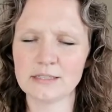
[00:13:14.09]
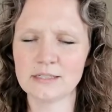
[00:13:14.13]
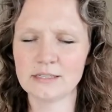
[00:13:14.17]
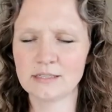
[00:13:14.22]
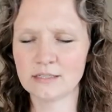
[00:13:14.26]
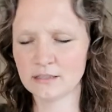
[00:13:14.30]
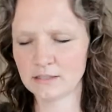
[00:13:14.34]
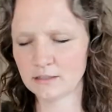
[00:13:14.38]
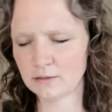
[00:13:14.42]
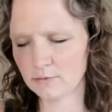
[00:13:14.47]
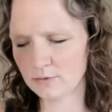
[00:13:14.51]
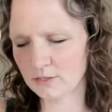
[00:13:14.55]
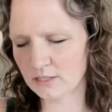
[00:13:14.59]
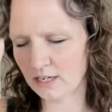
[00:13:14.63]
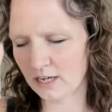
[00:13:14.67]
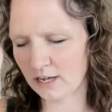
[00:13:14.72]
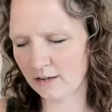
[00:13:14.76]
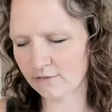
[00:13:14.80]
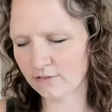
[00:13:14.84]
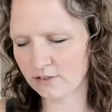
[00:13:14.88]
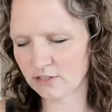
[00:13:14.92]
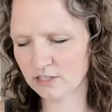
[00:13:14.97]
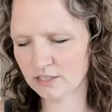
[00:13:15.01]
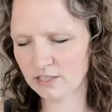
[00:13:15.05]
and it seems to
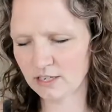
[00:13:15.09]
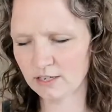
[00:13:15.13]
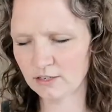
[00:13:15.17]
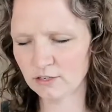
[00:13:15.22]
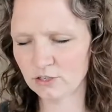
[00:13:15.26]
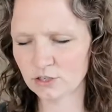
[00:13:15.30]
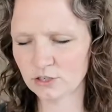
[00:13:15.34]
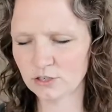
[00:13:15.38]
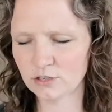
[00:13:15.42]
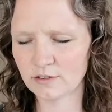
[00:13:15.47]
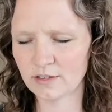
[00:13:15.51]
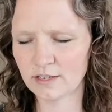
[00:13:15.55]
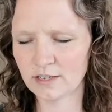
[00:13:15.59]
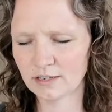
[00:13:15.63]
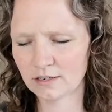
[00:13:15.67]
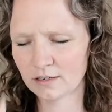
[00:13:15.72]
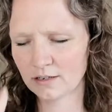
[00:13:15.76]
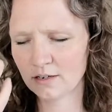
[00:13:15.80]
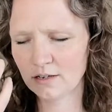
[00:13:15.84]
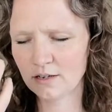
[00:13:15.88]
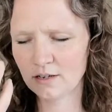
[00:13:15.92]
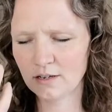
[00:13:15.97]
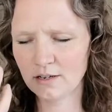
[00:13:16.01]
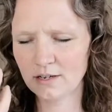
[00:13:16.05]
have a center that